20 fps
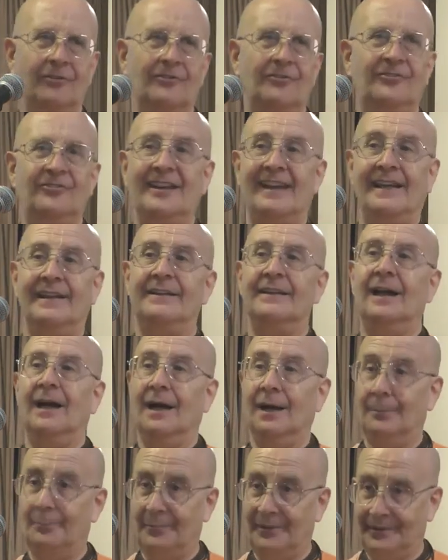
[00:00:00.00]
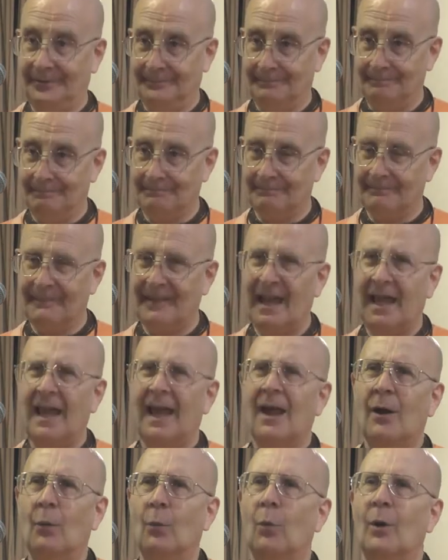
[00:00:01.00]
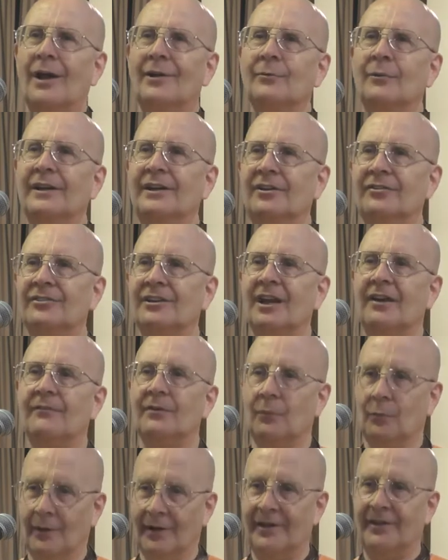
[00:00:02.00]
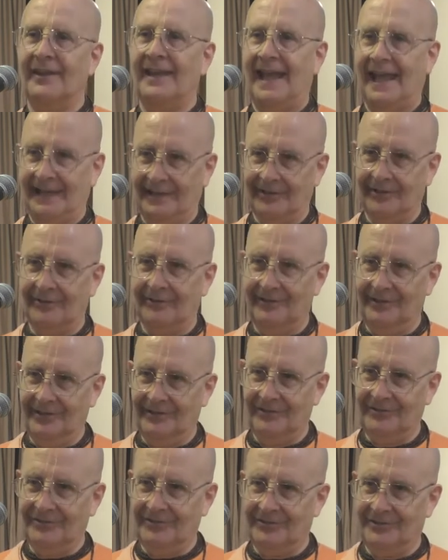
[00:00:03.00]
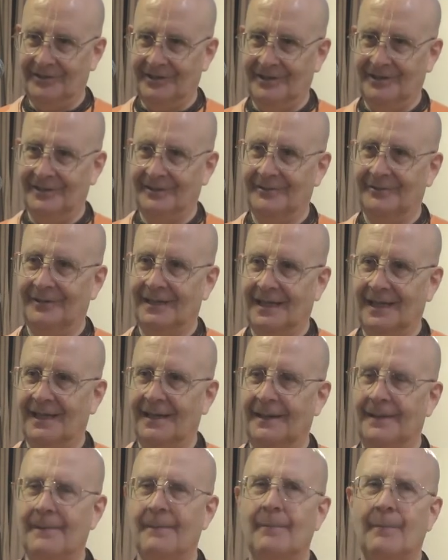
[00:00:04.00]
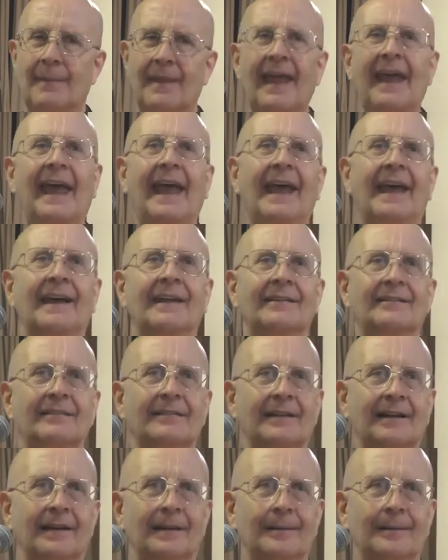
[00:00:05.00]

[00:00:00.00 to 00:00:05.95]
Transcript: jet up when we discover what the anchor is, you know. And